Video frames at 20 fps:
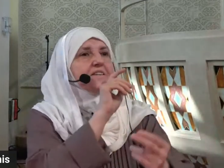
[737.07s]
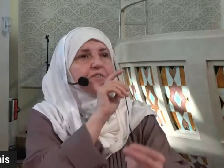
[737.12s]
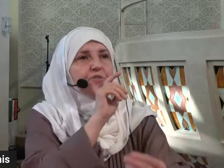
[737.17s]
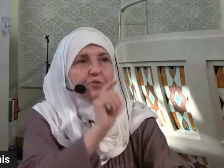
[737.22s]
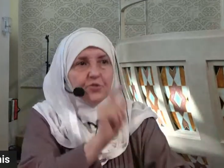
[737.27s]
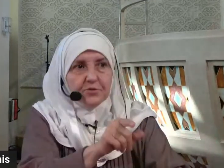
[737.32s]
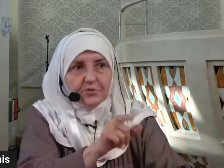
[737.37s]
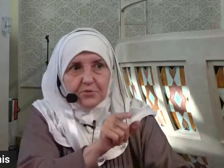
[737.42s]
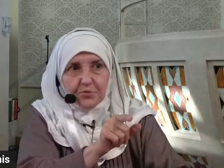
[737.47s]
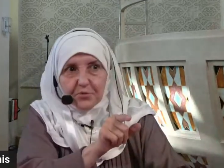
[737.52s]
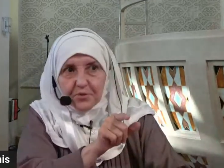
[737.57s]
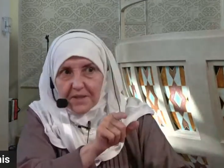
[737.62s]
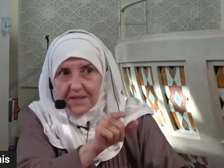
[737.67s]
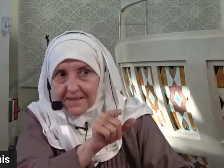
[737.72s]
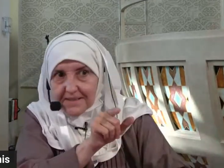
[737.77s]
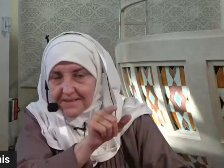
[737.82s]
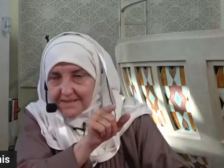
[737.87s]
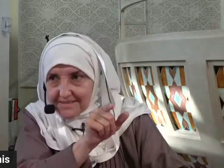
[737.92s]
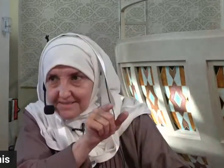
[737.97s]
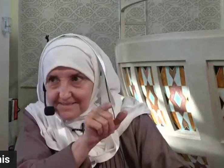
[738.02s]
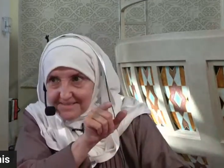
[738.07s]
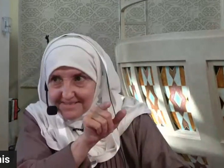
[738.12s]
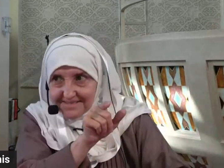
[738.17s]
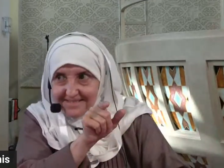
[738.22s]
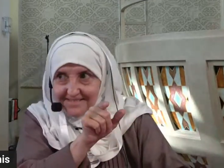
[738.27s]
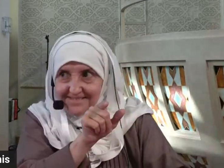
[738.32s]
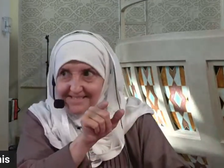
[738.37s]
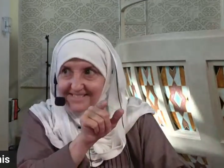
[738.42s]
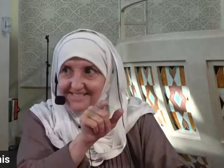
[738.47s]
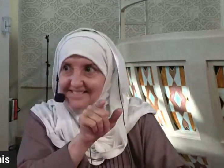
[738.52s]
Don't do that.
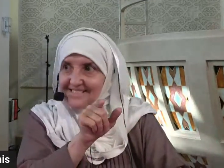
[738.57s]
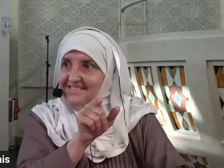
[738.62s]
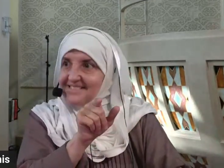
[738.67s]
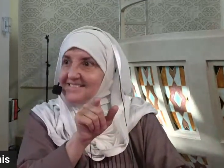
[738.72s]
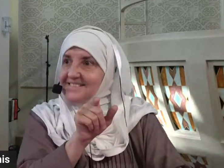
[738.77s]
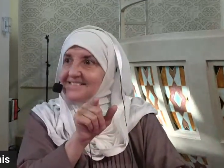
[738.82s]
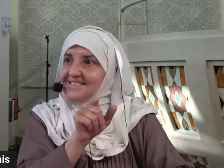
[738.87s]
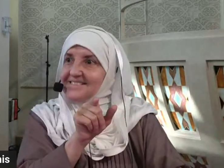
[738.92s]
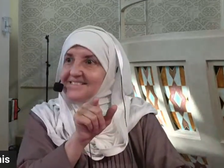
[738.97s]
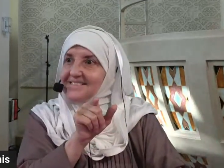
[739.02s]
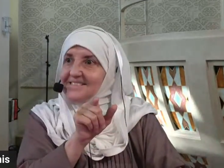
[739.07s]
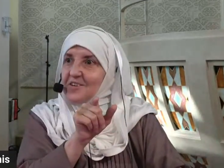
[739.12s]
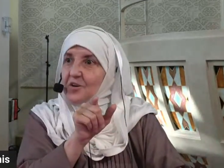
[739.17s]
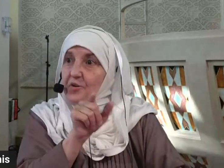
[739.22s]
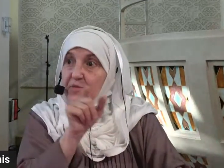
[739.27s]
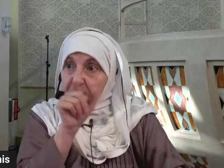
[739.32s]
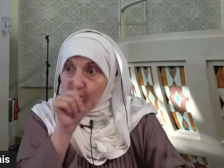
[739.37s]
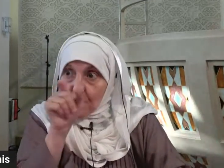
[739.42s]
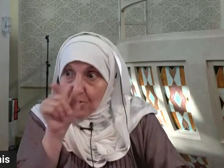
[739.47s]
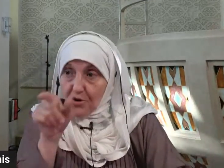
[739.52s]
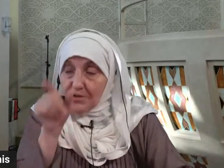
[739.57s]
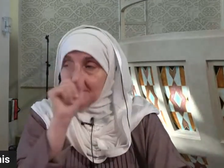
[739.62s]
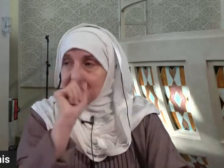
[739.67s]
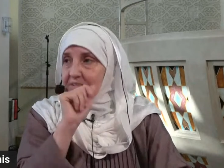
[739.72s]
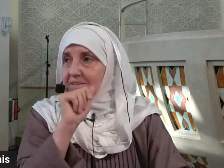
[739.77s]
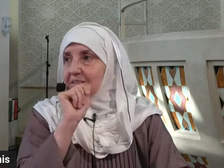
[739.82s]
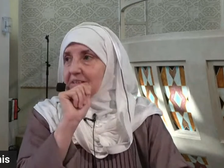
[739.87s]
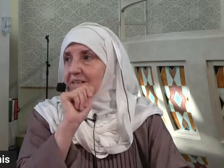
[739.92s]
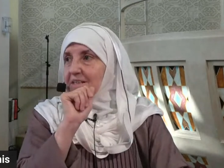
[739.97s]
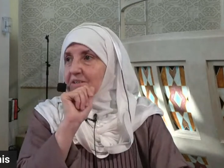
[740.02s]
On the
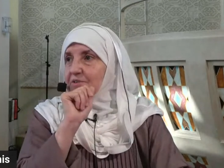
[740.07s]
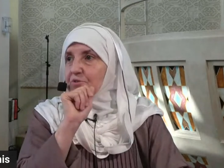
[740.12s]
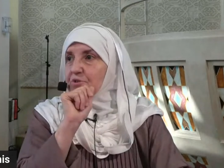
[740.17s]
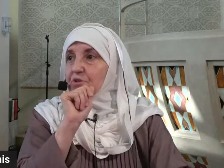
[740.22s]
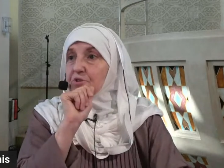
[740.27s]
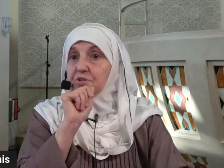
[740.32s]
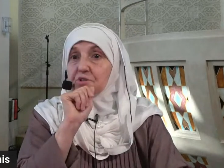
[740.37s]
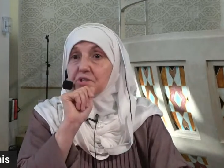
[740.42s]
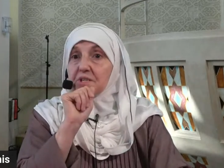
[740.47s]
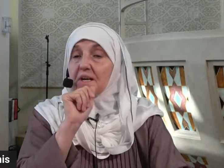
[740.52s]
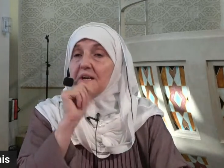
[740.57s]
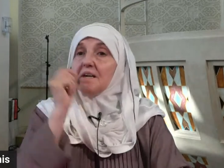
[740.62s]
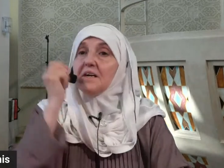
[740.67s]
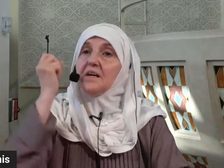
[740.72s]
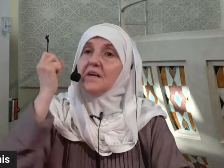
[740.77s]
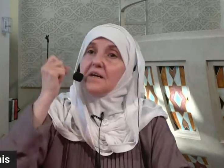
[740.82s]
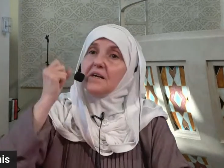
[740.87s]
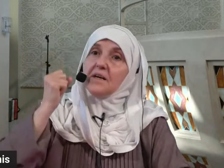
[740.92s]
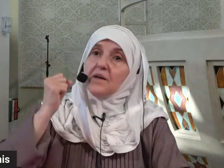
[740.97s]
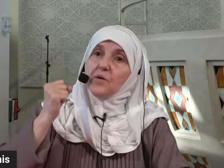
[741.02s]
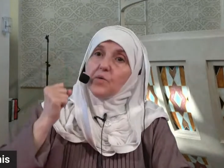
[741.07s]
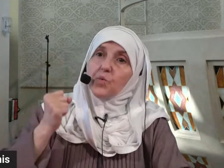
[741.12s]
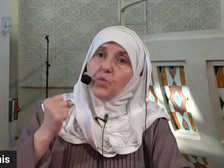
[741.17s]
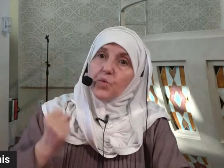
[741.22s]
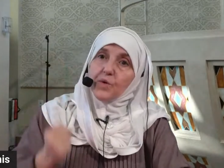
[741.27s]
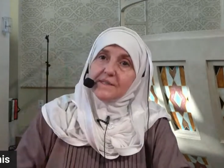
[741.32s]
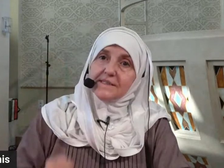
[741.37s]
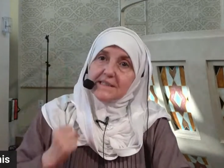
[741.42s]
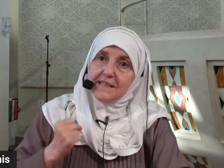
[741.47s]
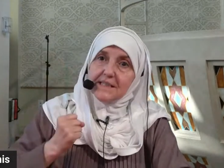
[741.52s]
contrary, you should say,
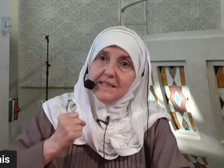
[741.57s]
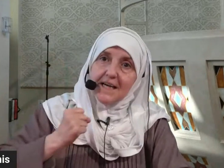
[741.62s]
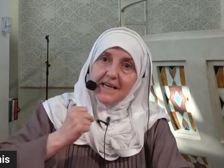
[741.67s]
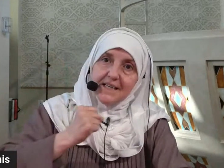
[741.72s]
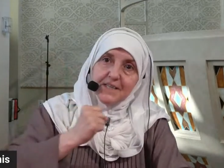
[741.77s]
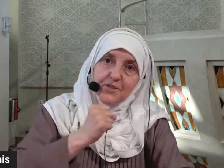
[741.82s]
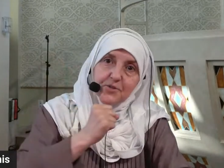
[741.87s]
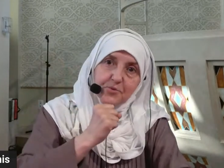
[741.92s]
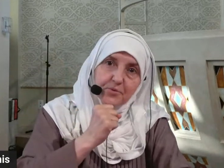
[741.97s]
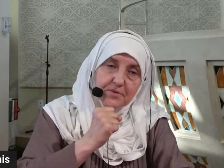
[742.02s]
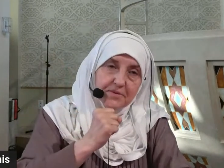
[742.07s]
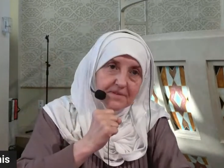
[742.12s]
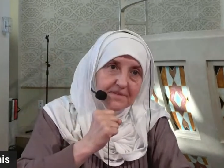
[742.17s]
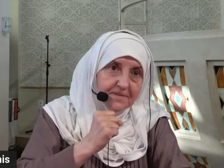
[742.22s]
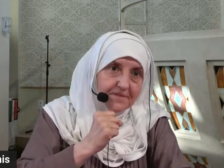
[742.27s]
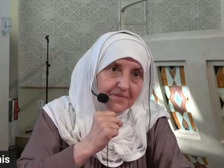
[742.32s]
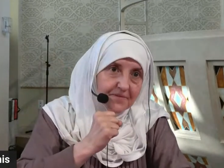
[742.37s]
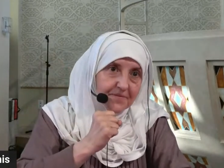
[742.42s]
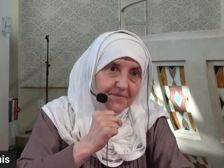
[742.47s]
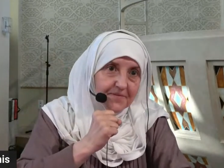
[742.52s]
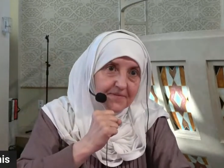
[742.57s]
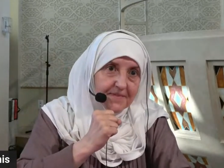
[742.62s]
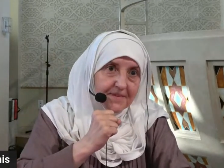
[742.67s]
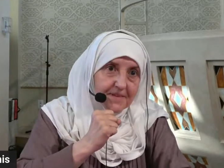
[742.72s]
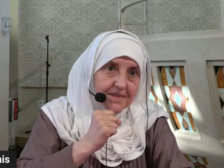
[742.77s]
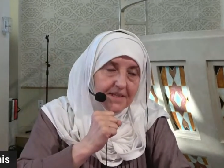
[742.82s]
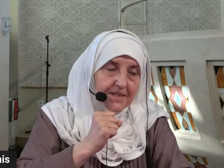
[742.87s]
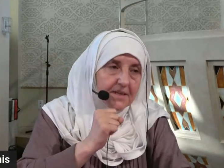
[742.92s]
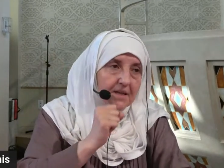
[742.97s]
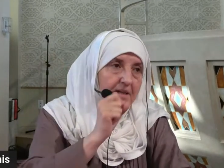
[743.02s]
what did I do?
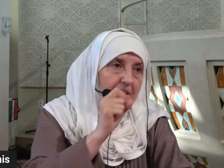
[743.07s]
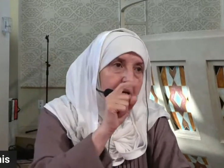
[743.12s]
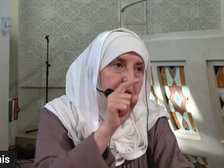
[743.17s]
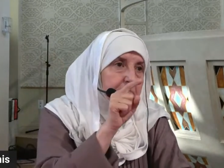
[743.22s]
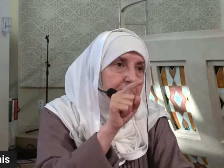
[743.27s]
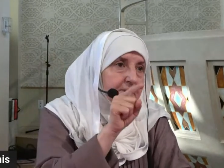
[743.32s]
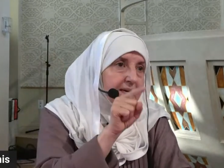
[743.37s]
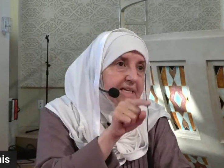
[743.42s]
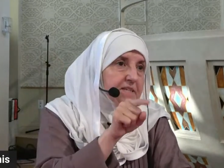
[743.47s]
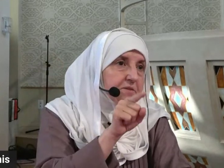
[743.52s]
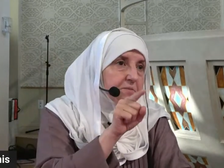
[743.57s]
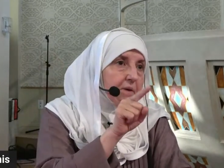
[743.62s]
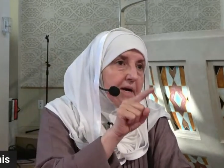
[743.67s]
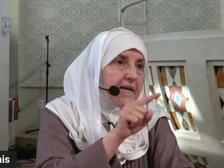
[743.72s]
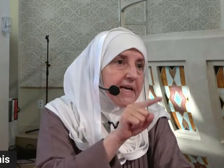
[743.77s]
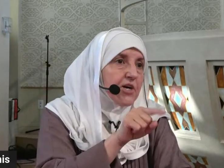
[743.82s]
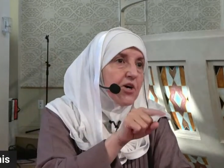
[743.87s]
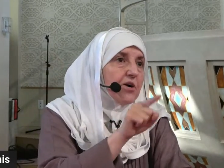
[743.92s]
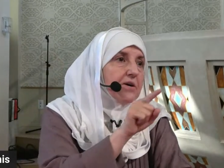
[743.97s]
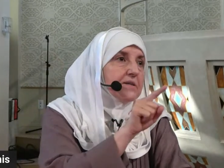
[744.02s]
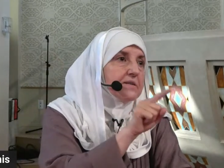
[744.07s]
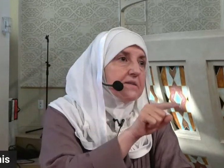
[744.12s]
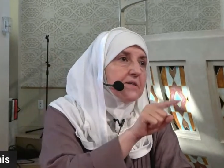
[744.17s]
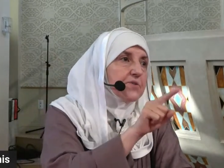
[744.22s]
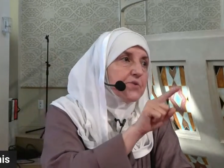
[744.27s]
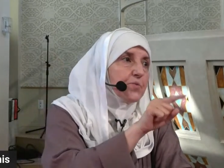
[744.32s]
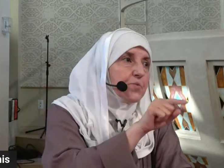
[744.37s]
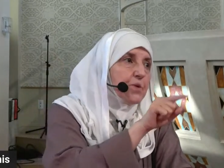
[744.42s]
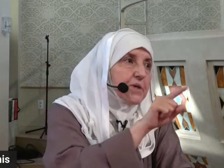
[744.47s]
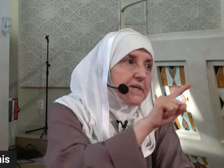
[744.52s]
And Allah made my card
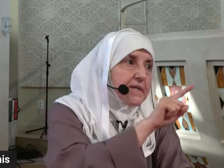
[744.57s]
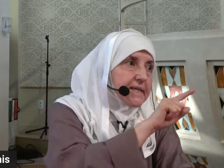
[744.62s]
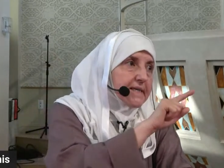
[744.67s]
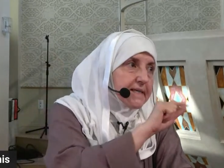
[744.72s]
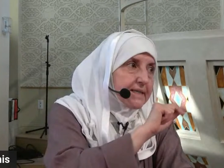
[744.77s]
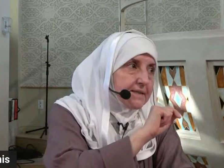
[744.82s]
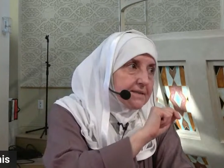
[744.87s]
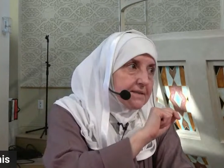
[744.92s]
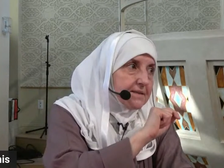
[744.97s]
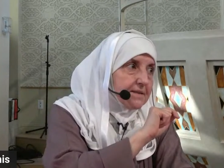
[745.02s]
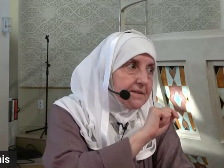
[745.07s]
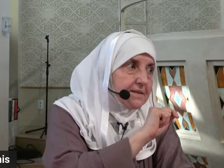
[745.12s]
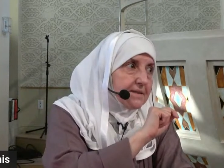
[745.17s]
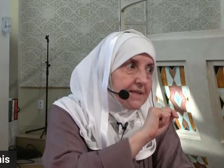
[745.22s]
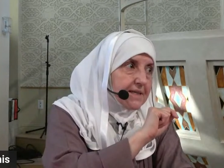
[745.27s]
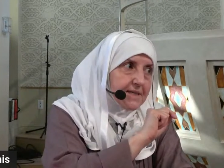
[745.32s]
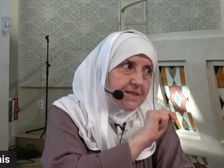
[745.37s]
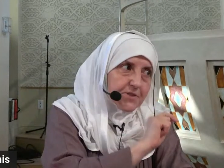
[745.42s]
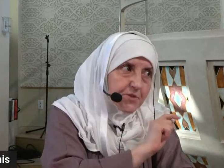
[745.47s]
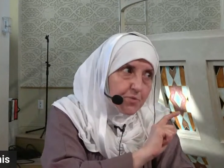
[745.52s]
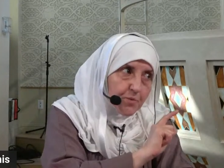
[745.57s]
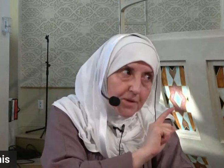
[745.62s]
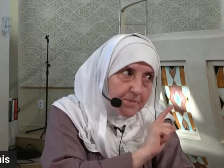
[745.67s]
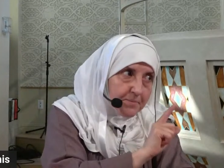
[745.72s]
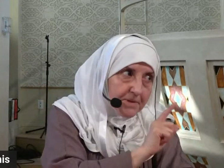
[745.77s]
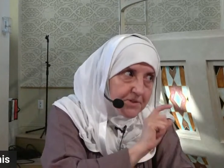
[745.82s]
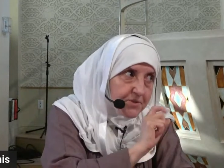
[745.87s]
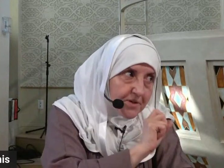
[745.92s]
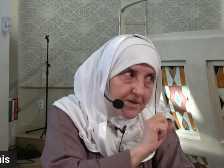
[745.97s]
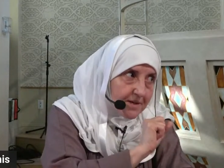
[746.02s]
doesn't work. He doesn't want
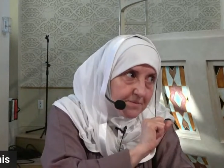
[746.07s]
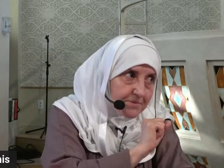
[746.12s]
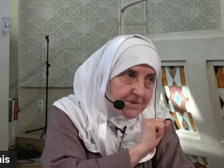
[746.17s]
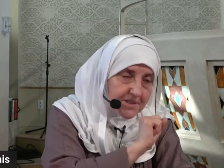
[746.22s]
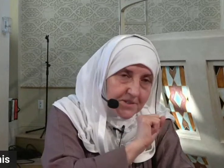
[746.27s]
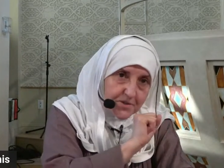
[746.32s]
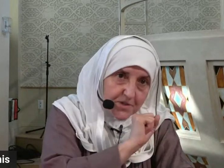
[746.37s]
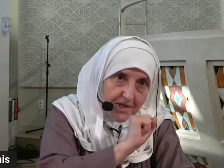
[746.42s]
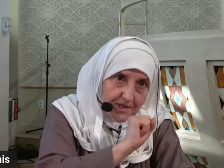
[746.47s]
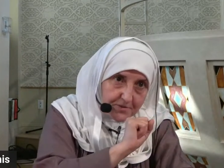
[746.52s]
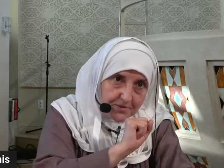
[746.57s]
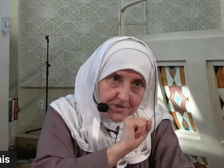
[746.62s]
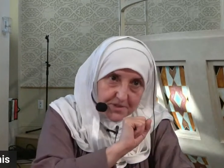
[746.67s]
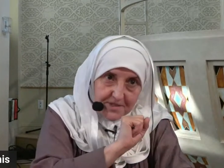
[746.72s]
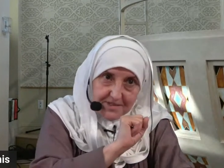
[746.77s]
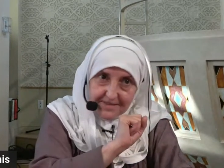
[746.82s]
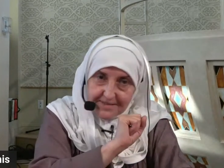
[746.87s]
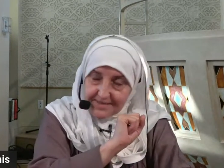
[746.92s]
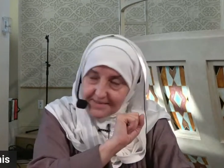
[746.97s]
me to come to his house.